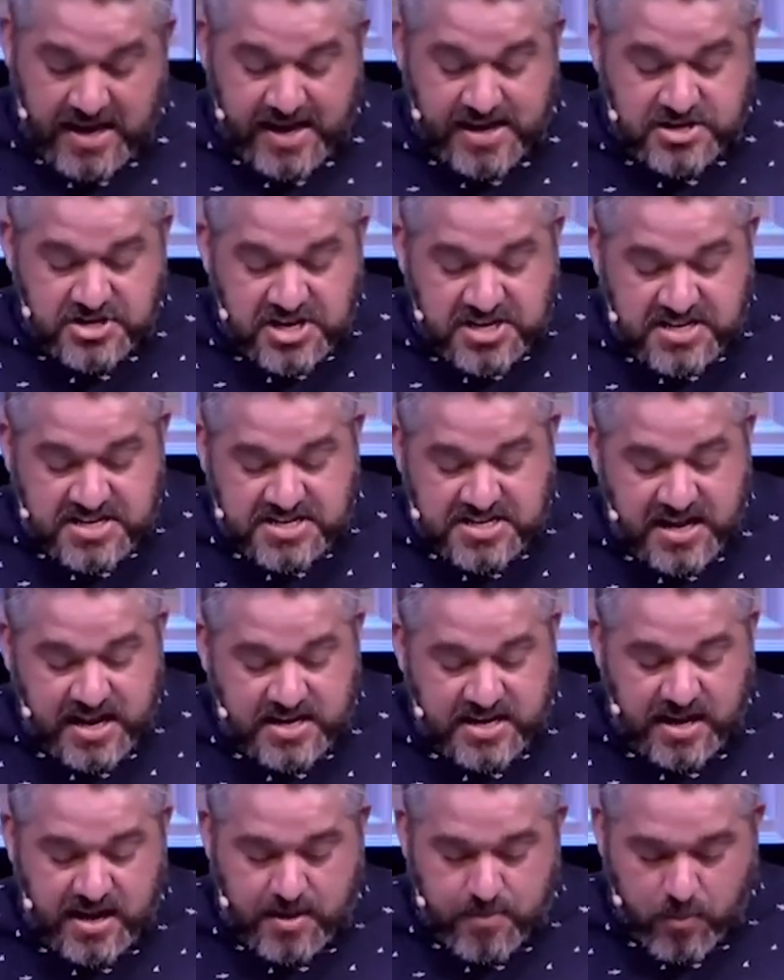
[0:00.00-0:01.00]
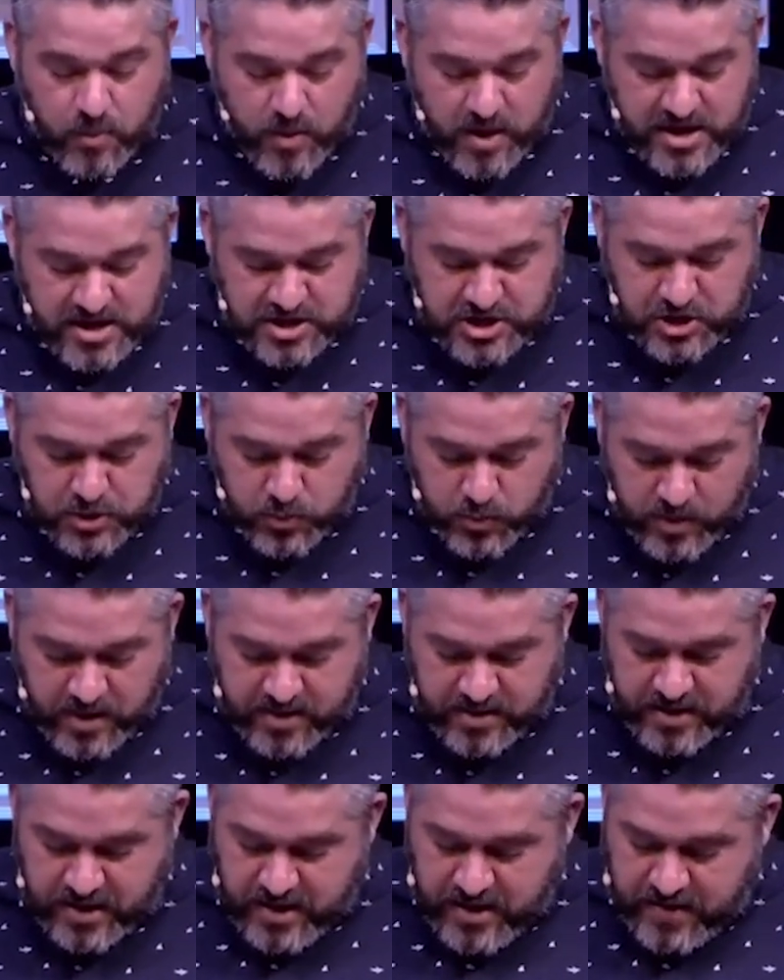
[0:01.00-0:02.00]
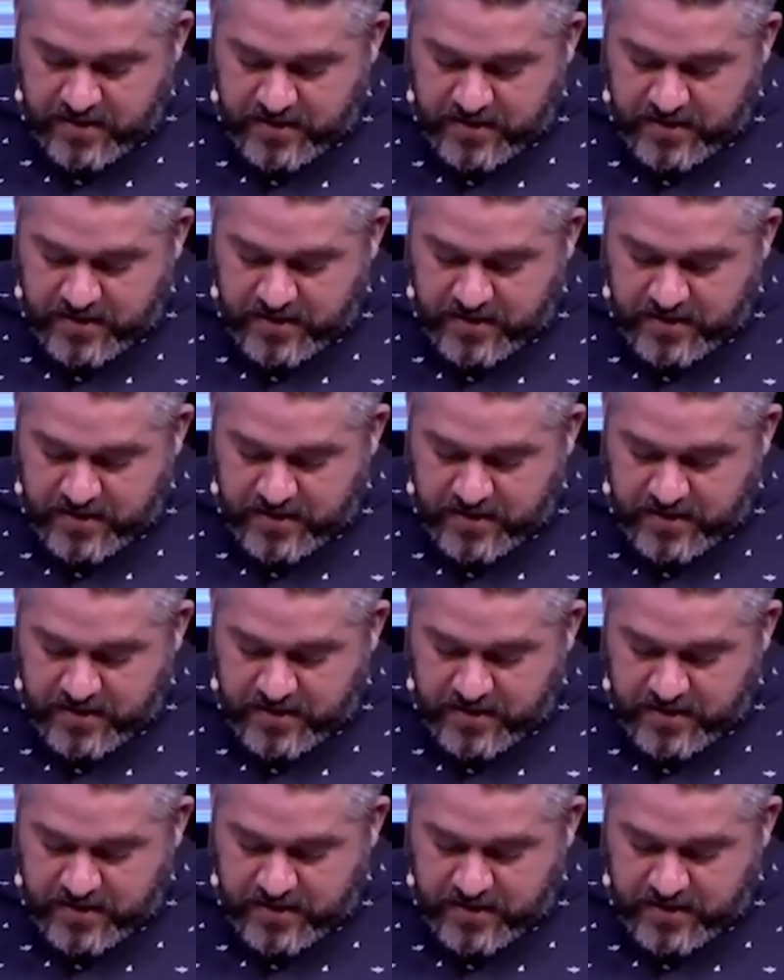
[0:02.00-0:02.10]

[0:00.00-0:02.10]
And Jesus said to him, what do you want